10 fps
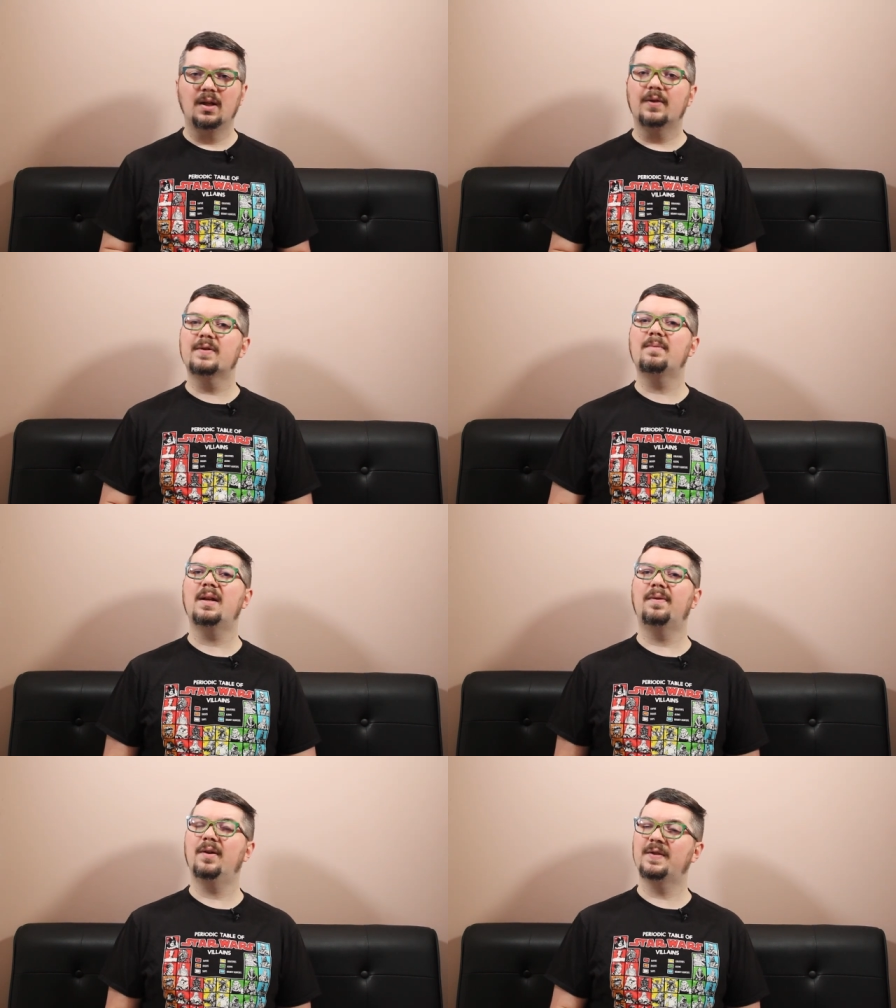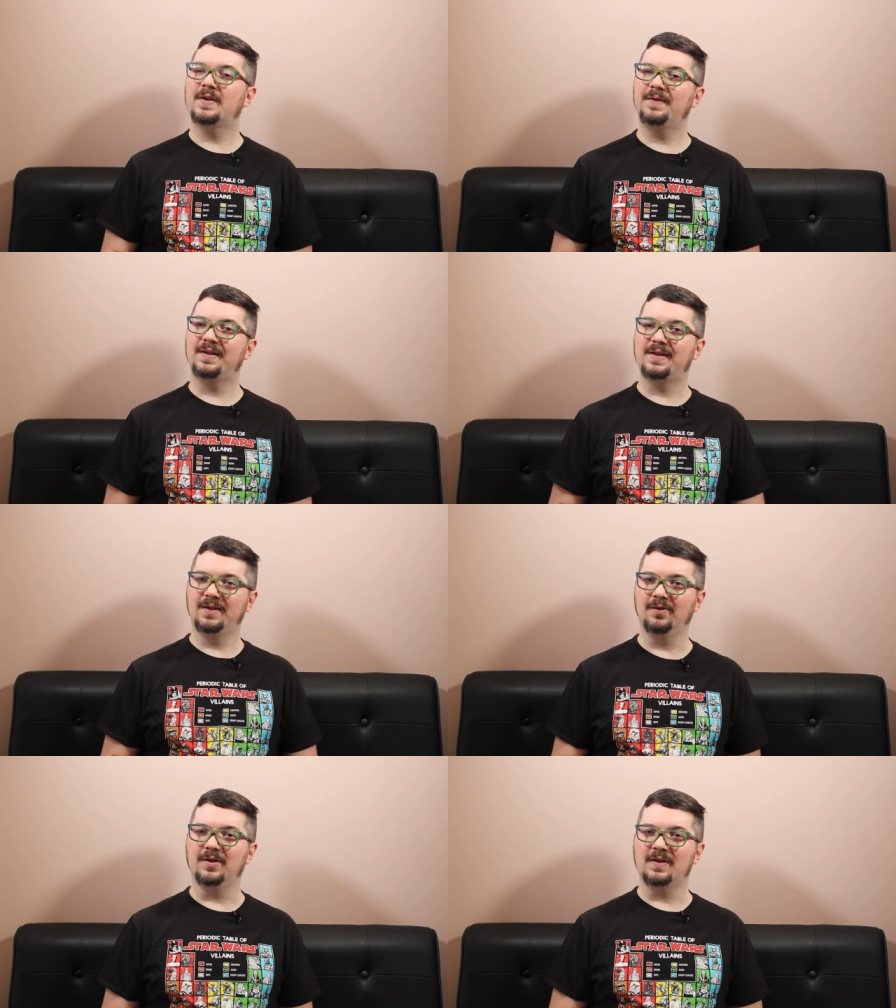Those are my thoughts on this
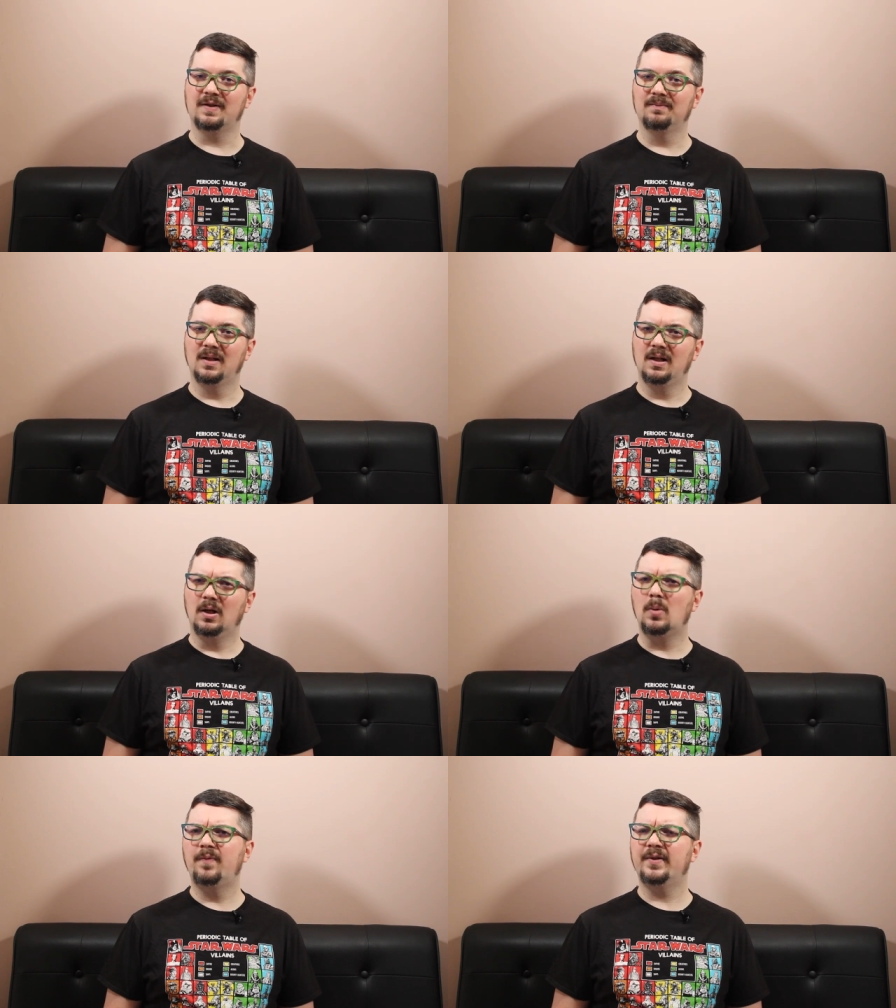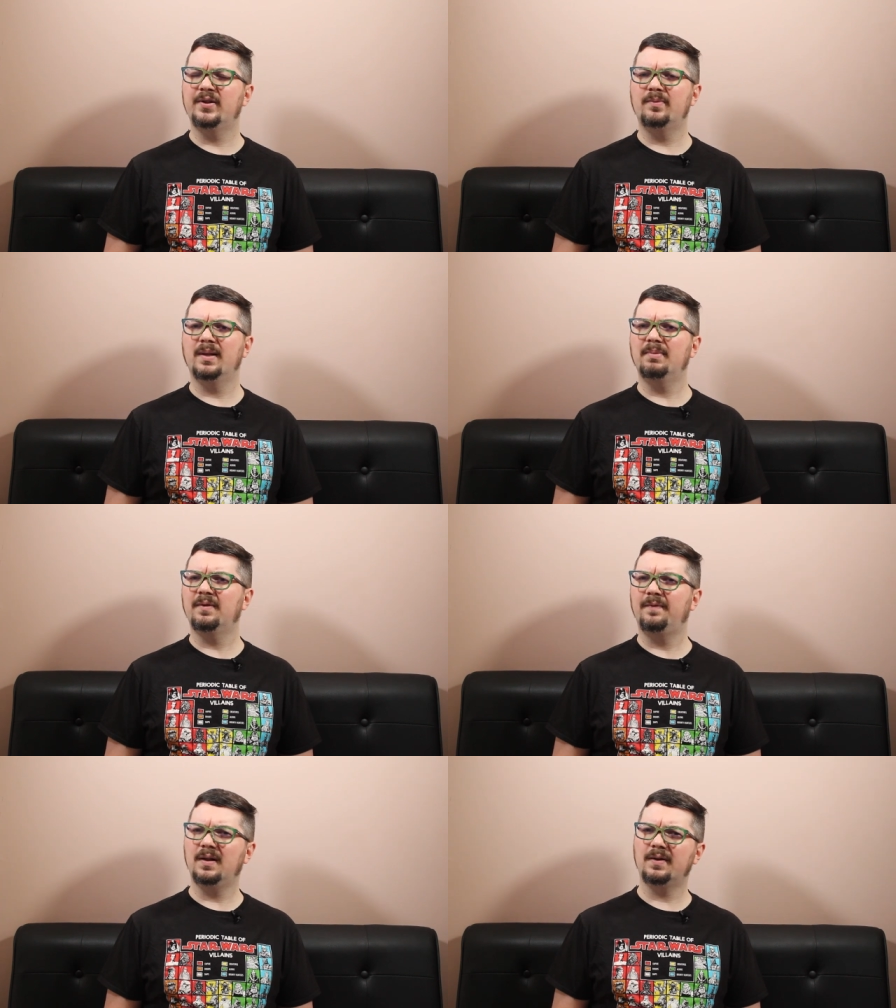series. Hopefully you'll be able
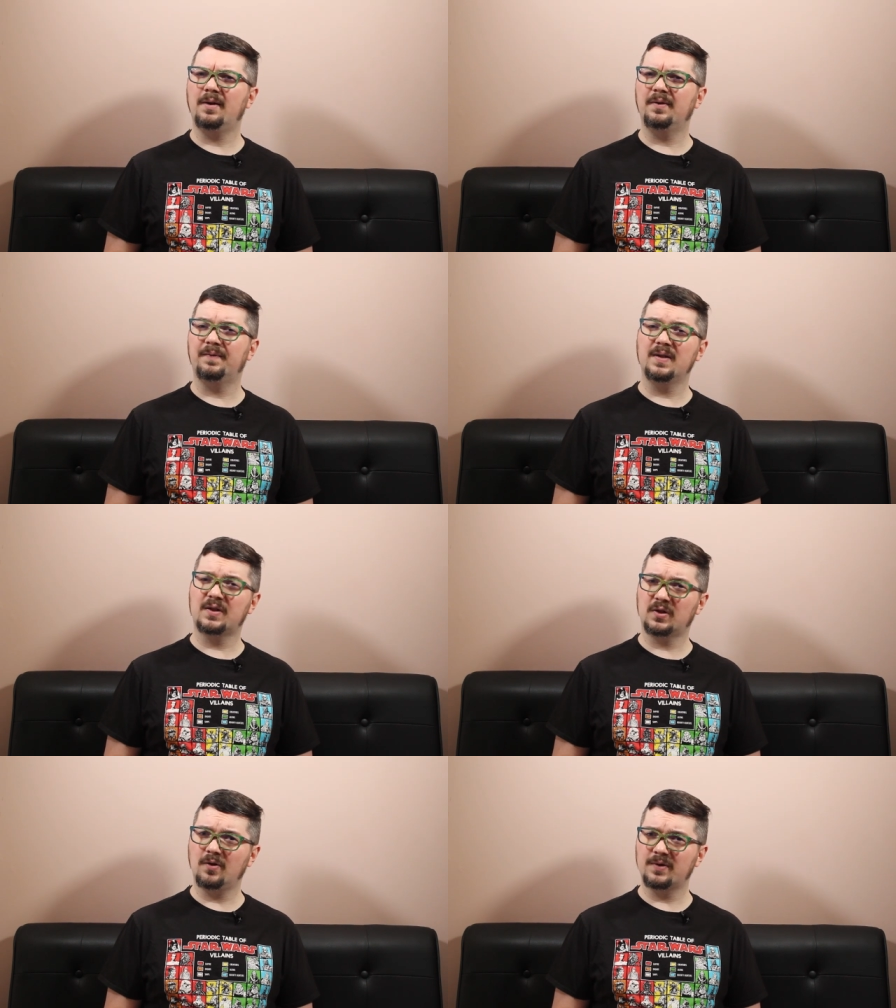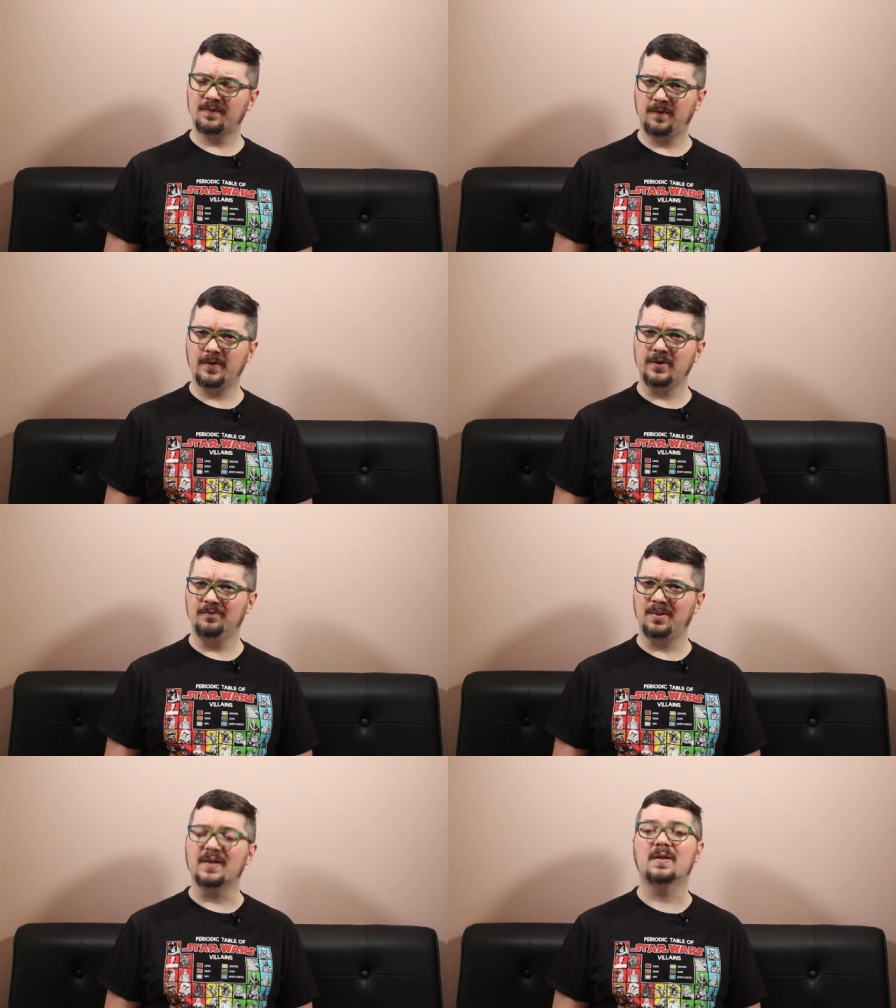to figure out if this show is for you
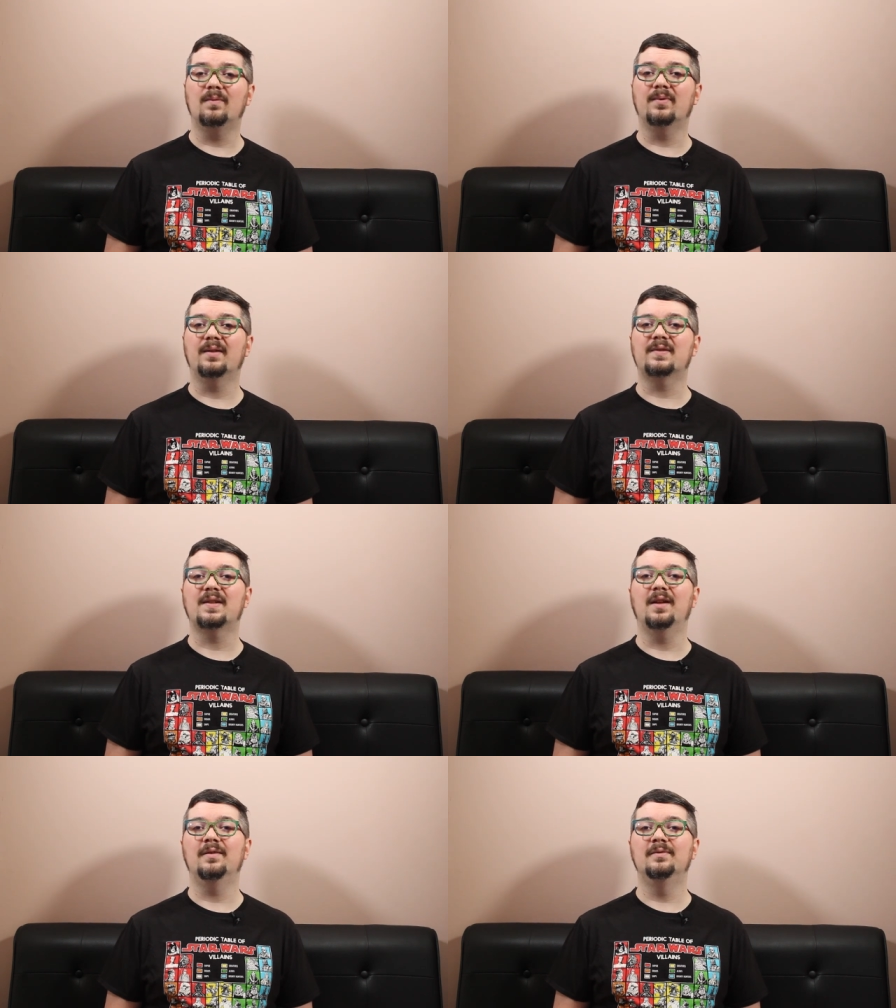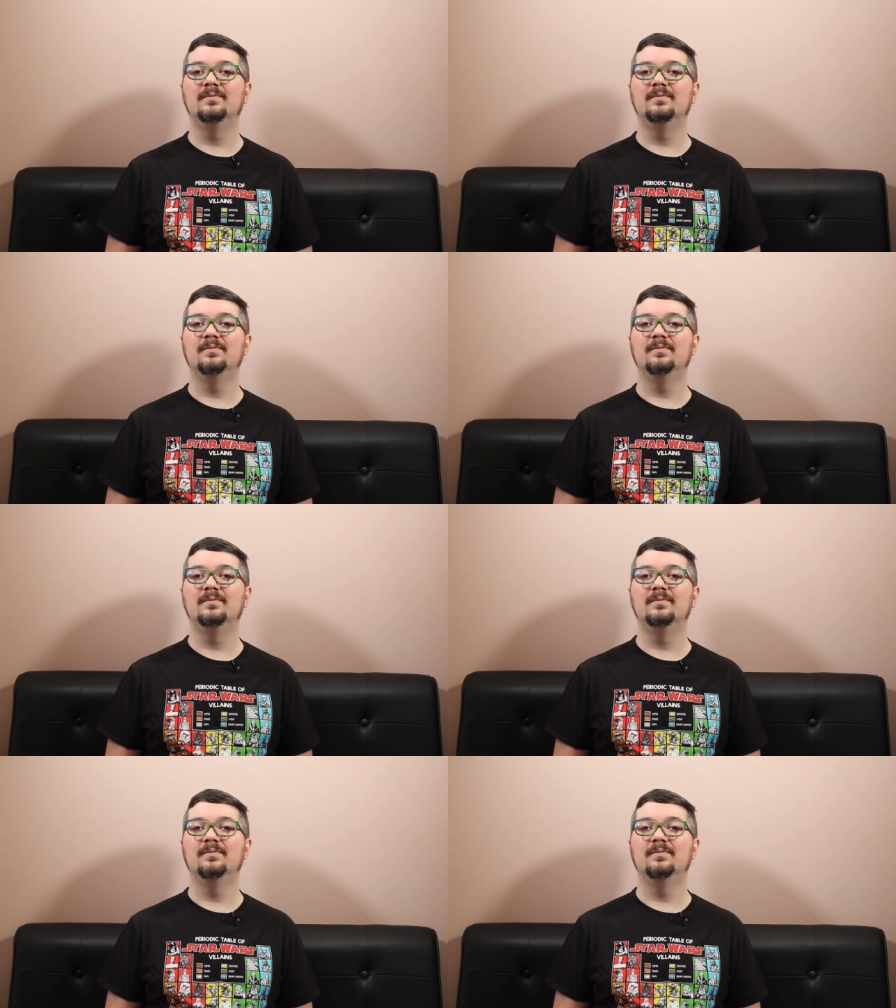based on what I've said.